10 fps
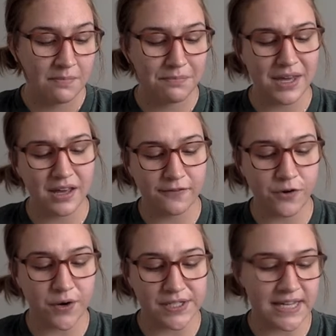Mig, of
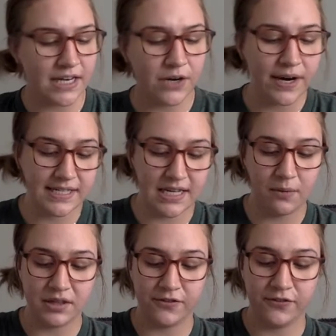course, had no idea
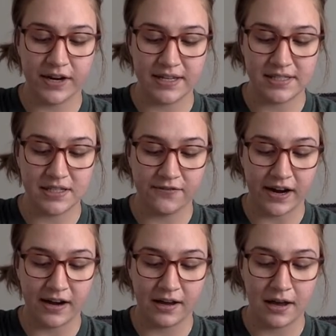what the phrase
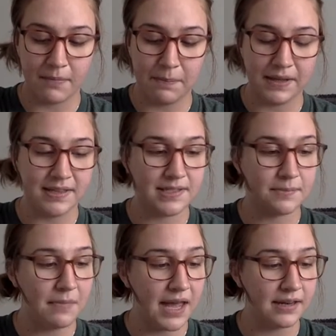divine comeuppance
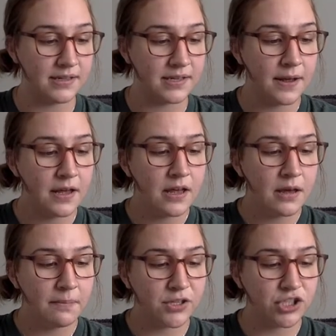meant,
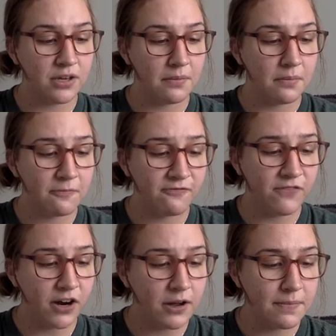but she
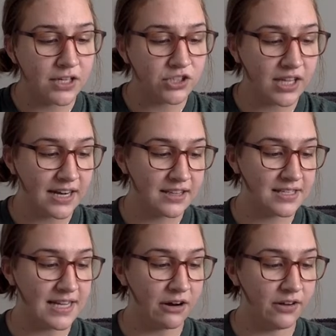very much liked the
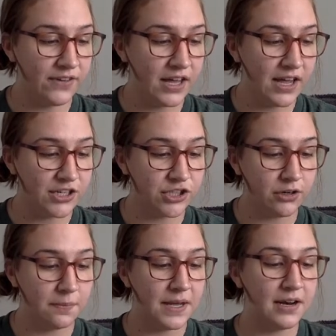sound of it, and she
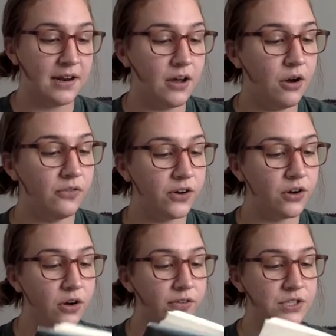repeated it over and
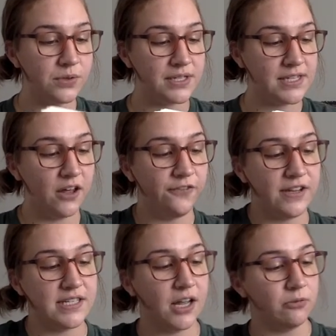over to herself
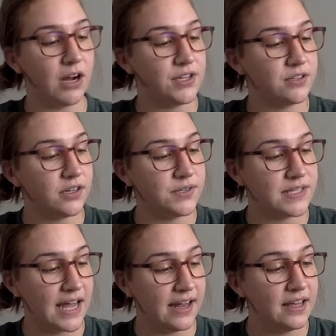until Roscoe
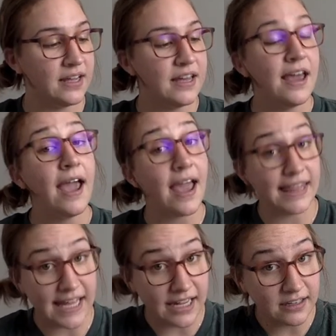said,
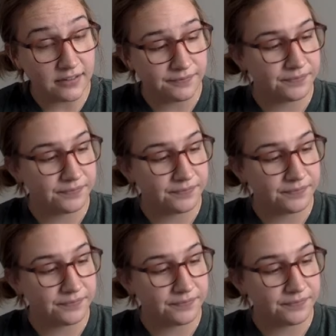"And then?"